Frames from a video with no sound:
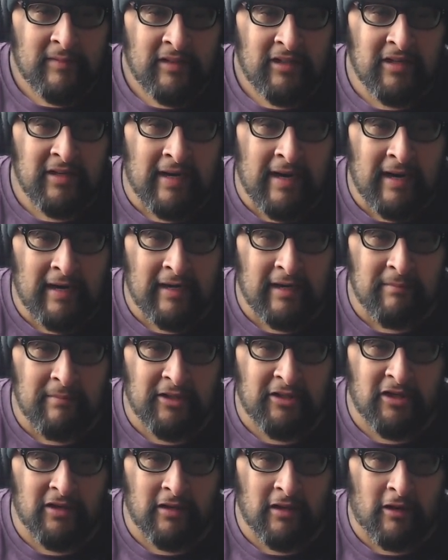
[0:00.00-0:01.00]
Taka
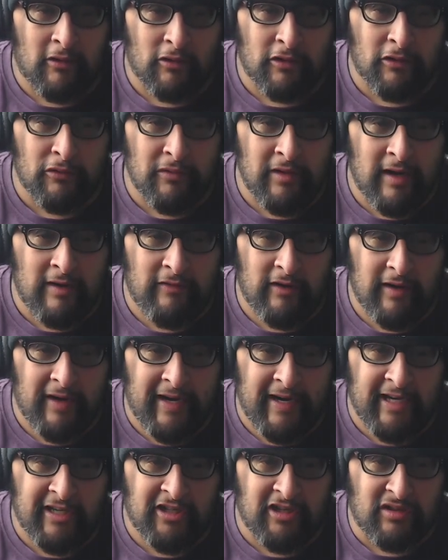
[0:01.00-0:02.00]
Michinoku never
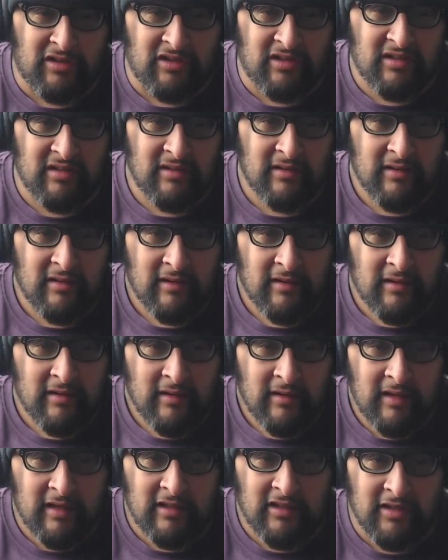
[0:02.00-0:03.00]
ages.
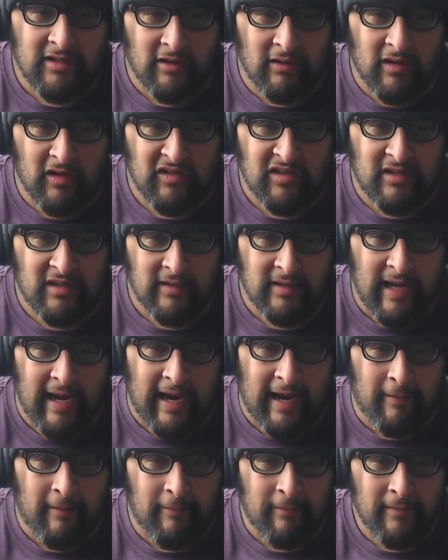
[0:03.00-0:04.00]
He still looks the same.